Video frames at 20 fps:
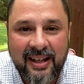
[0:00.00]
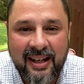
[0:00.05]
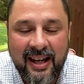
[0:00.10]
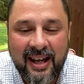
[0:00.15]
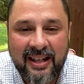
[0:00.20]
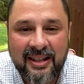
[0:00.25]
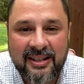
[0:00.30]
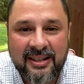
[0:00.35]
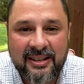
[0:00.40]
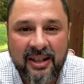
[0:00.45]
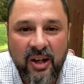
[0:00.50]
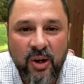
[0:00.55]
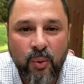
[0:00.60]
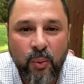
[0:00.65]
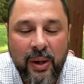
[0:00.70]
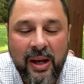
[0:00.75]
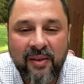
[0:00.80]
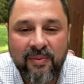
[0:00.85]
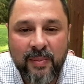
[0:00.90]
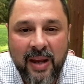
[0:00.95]
And so
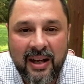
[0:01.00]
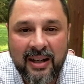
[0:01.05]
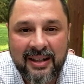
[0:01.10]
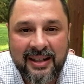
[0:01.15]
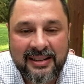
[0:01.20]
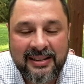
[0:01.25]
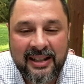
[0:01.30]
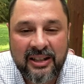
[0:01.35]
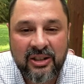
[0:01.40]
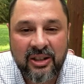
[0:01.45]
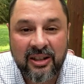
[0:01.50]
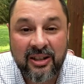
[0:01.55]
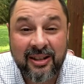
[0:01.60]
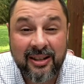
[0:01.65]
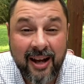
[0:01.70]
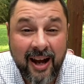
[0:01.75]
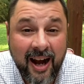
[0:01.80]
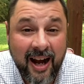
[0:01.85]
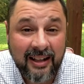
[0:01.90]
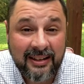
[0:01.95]
we have made a
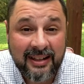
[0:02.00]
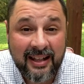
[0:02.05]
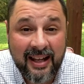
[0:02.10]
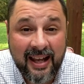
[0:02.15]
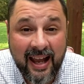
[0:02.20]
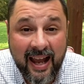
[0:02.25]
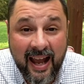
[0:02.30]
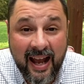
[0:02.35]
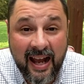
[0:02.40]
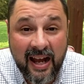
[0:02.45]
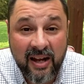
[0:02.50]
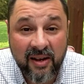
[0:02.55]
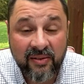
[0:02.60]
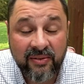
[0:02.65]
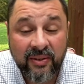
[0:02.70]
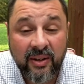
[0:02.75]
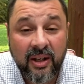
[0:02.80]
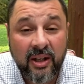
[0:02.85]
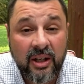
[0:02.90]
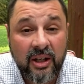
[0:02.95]
decision not to have